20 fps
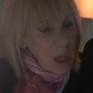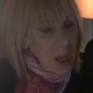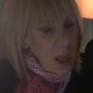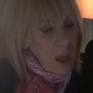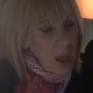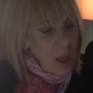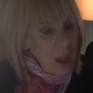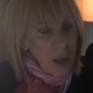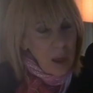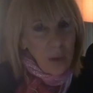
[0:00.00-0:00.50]

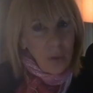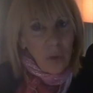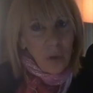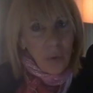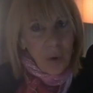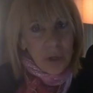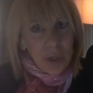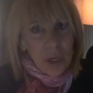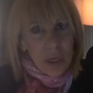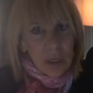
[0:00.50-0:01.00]
The
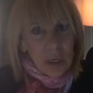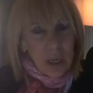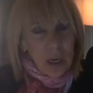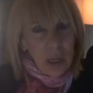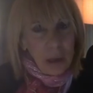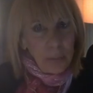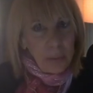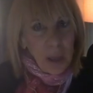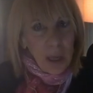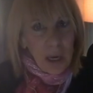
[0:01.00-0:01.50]
question is,
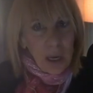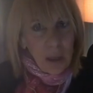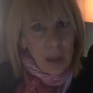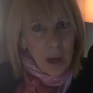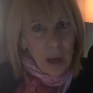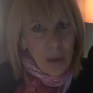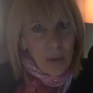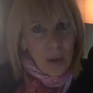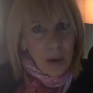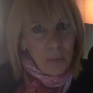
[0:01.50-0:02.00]
can he play
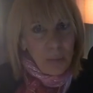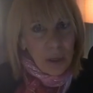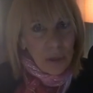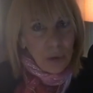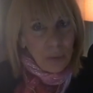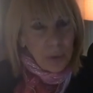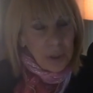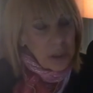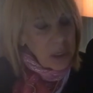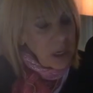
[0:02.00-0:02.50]
anything other than a miserable